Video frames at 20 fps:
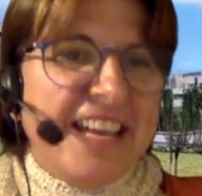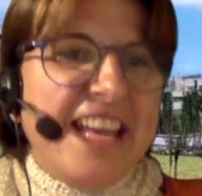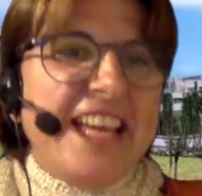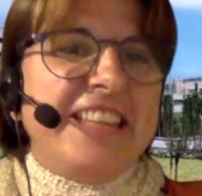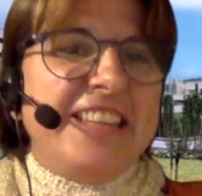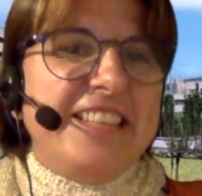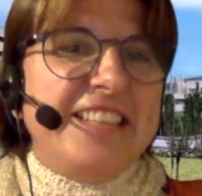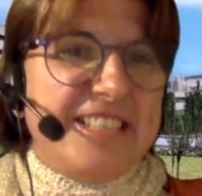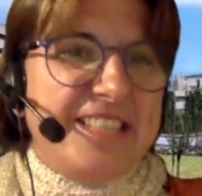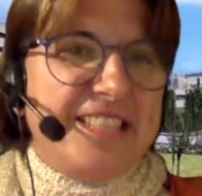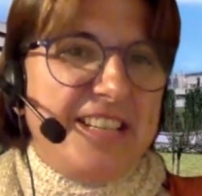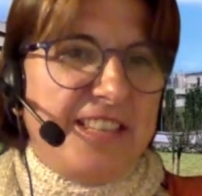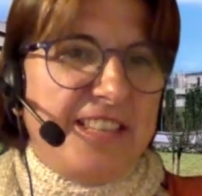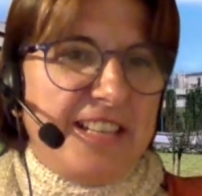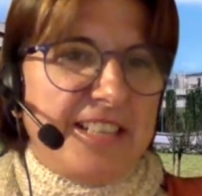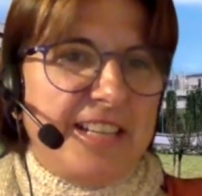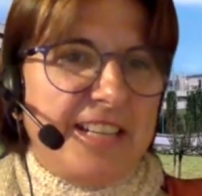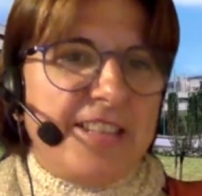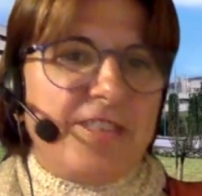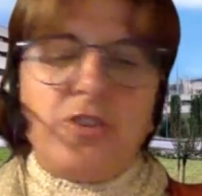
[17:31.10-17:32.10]
this
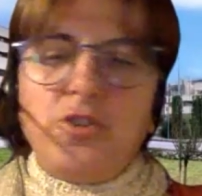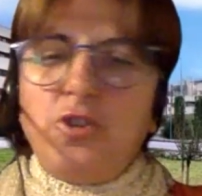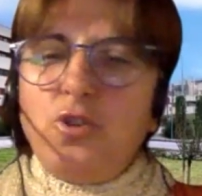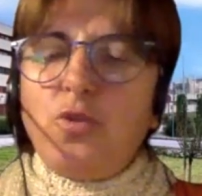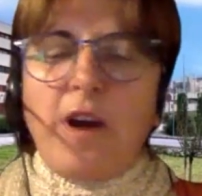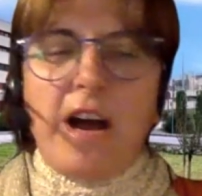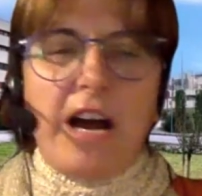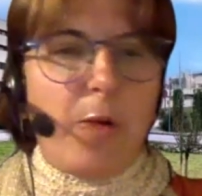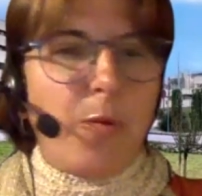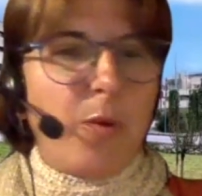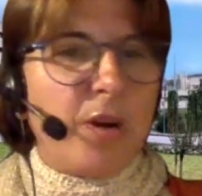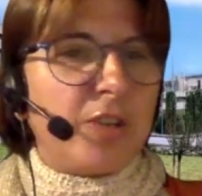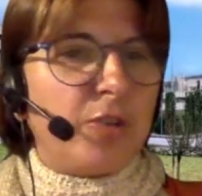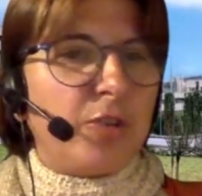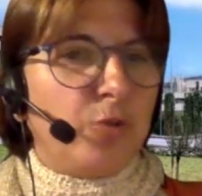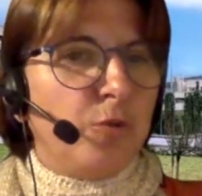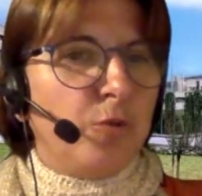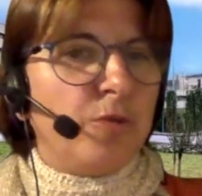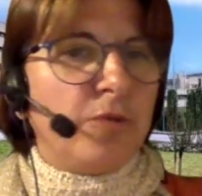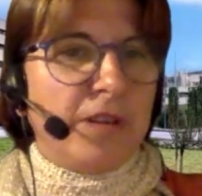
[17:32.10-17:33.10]
data set due
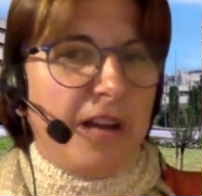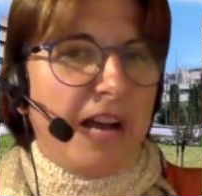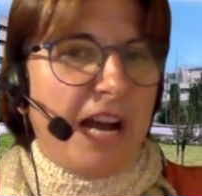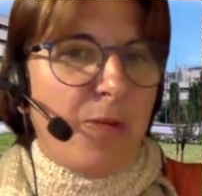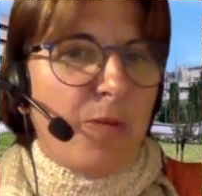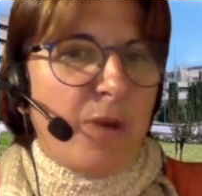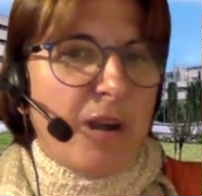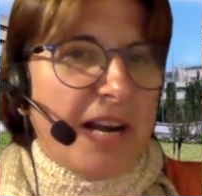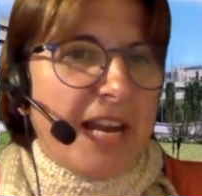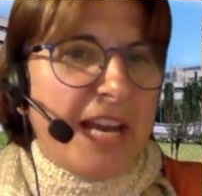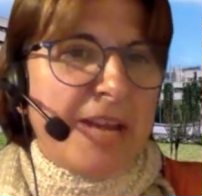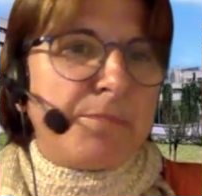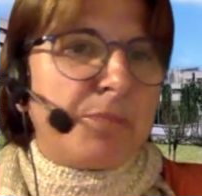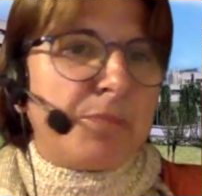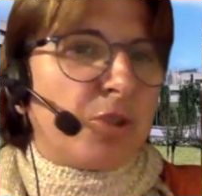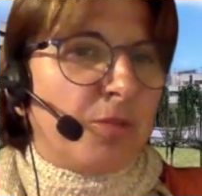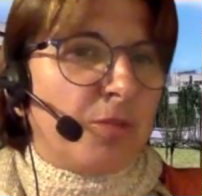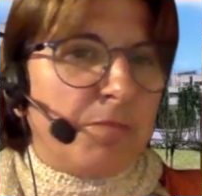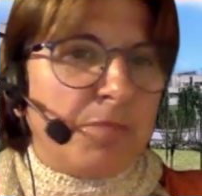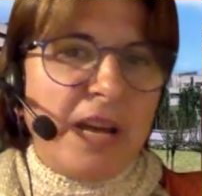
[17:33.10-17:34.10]
to our
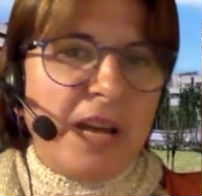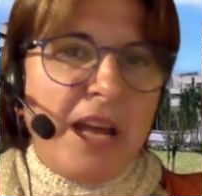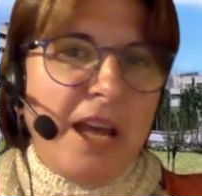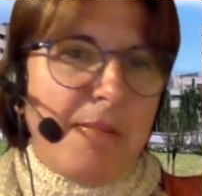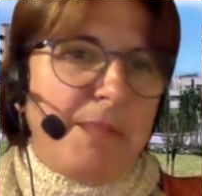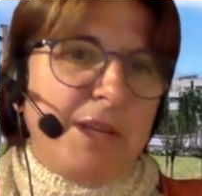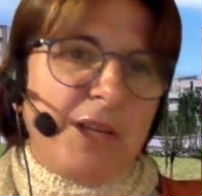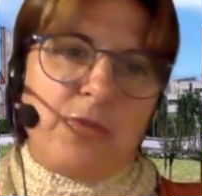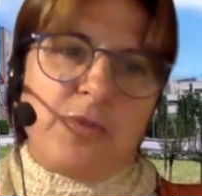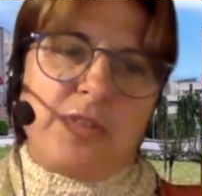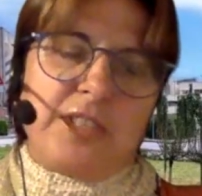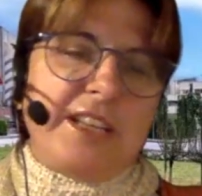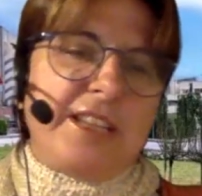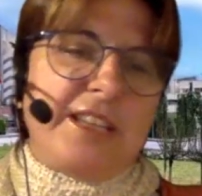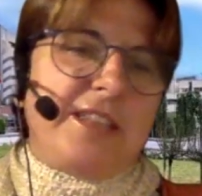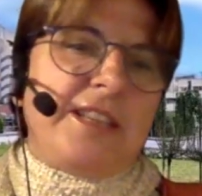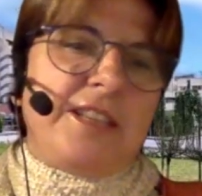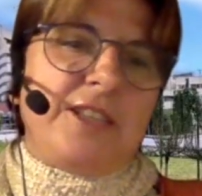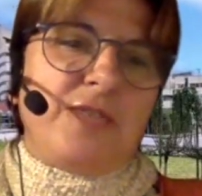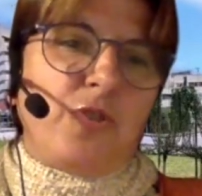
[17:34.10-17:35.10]
laptop, because
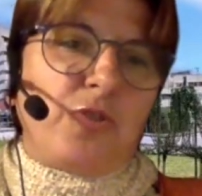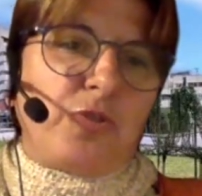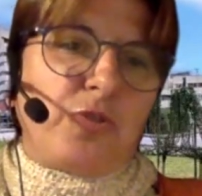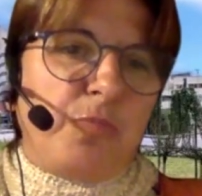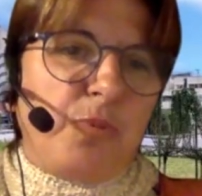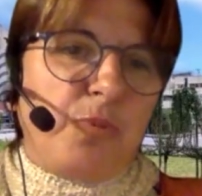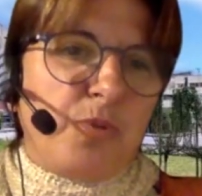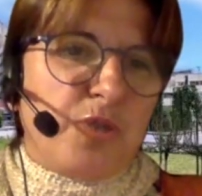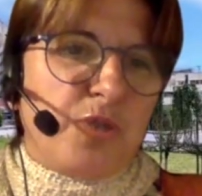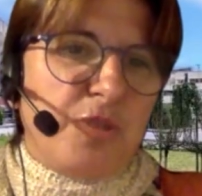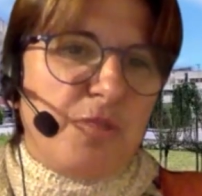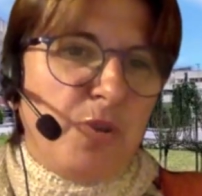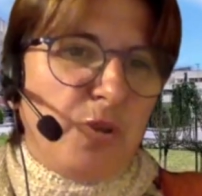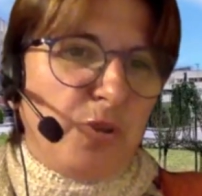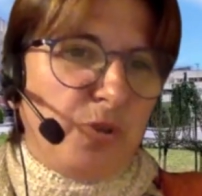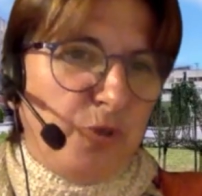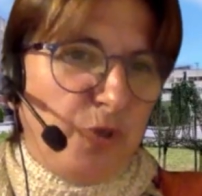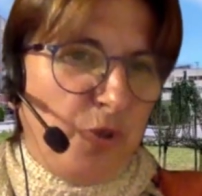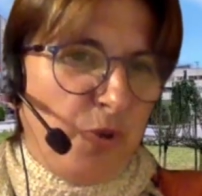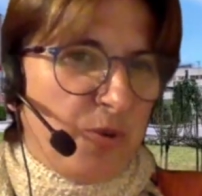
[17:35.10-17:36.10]
it is not possible
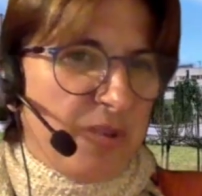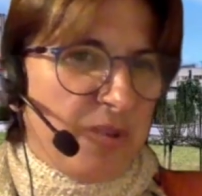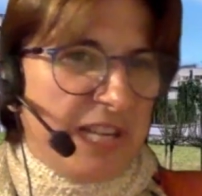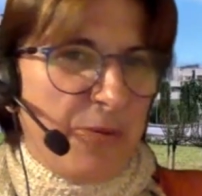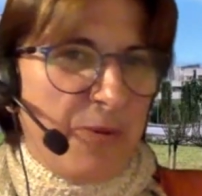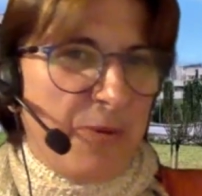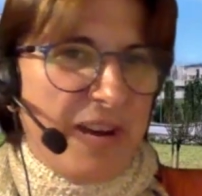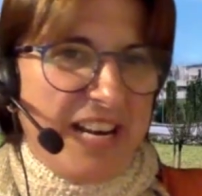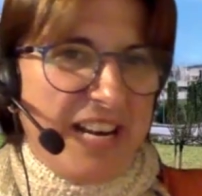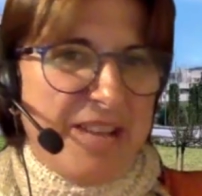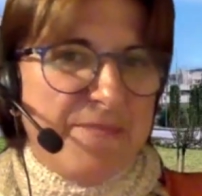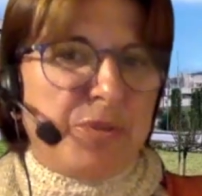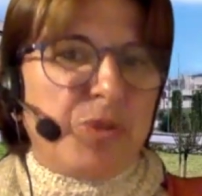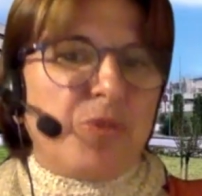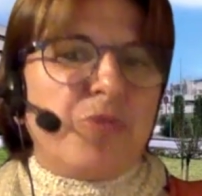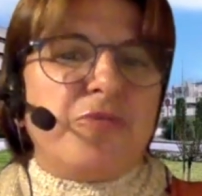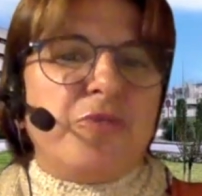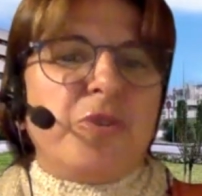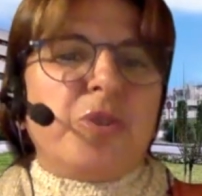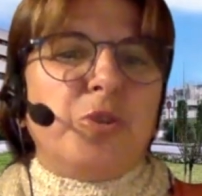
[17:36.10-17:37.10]
to use our
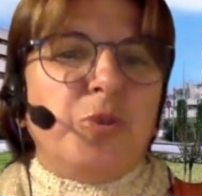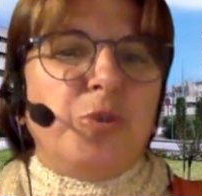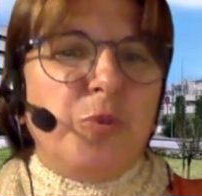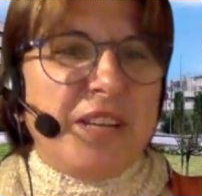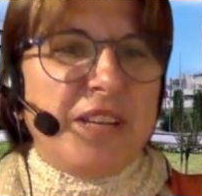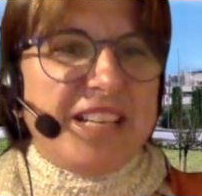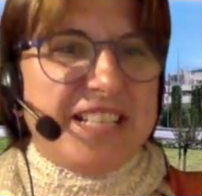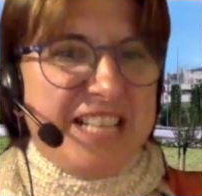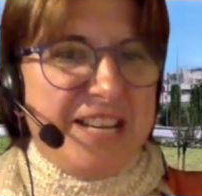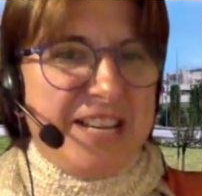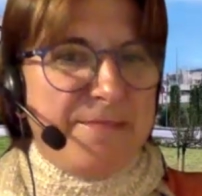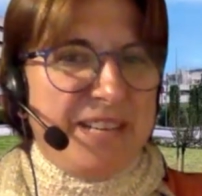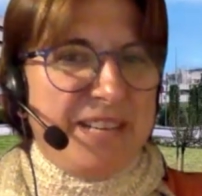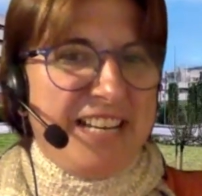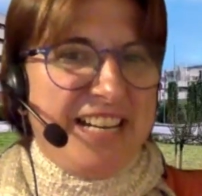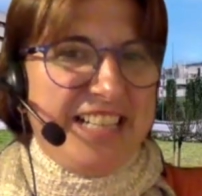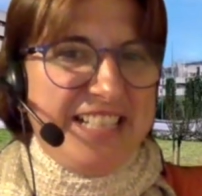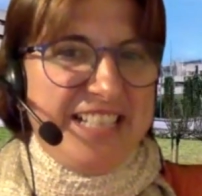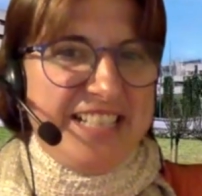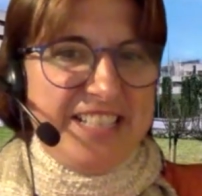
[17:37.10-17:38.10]
laptop for doing some
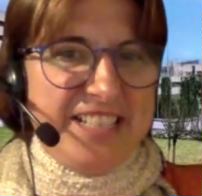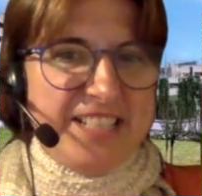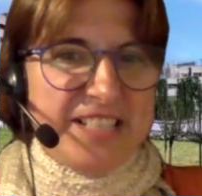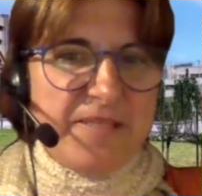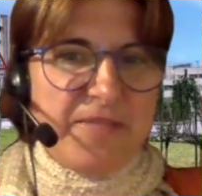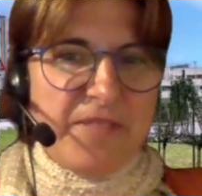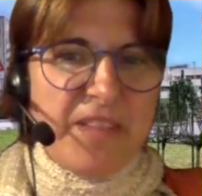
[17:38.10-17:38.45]
analysis.